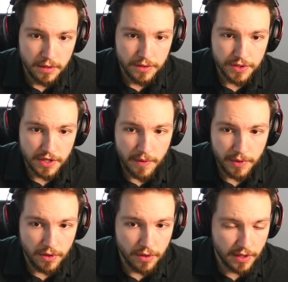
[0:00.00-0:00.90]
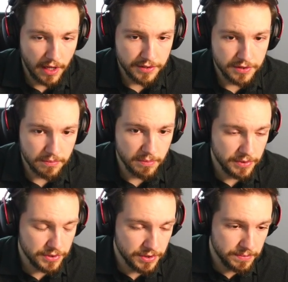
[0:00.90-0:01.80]
So now we long castled, but
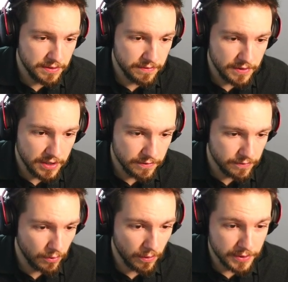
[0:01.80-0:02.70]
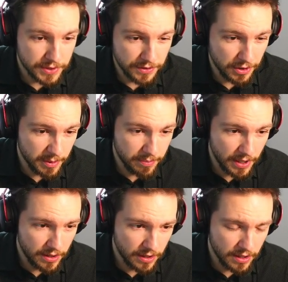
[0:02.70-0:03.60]
bishop e4 was a little bit
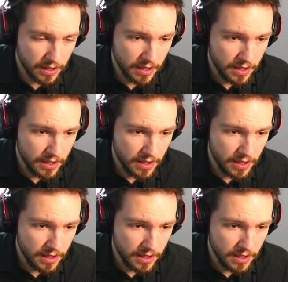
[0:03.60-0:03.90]
better.